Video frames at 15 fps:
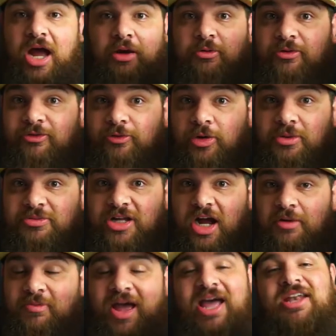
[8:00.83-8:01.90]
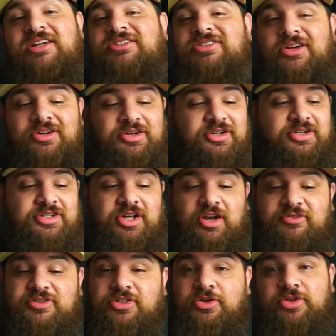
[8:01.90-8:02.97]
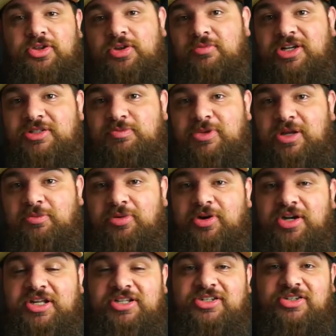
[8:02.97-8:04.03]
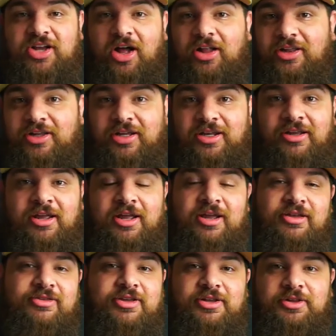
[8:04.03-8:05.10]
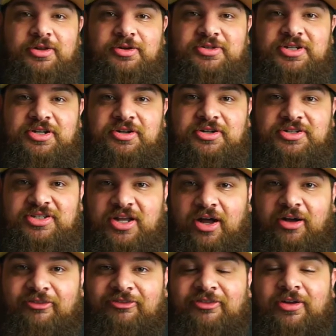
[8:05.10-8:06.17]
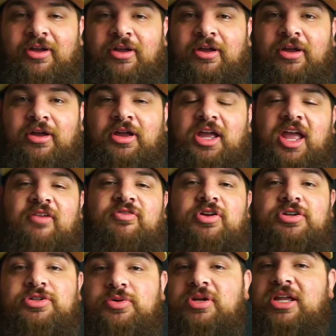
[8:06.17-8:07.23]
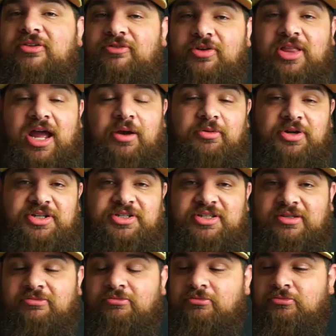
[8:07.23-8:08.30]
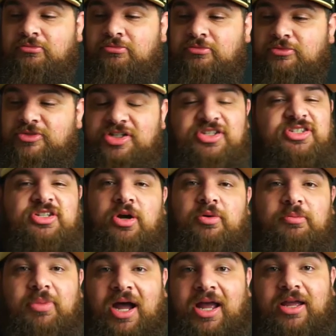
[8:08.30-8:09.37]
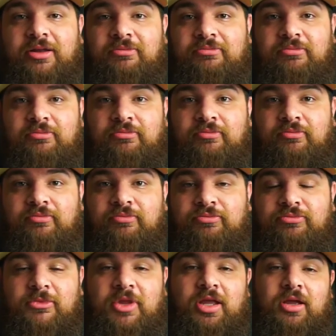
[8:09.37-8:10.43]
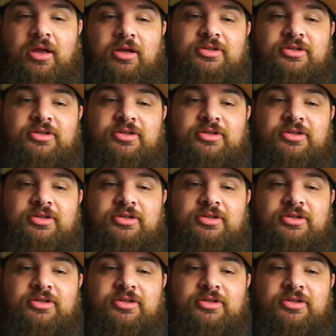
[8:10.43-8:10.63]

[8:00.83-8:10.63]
Reformed Dogmatics on your shelf, so you must be a pretty solid theologian yourself. If you're doing it for that reason, just don't buy it.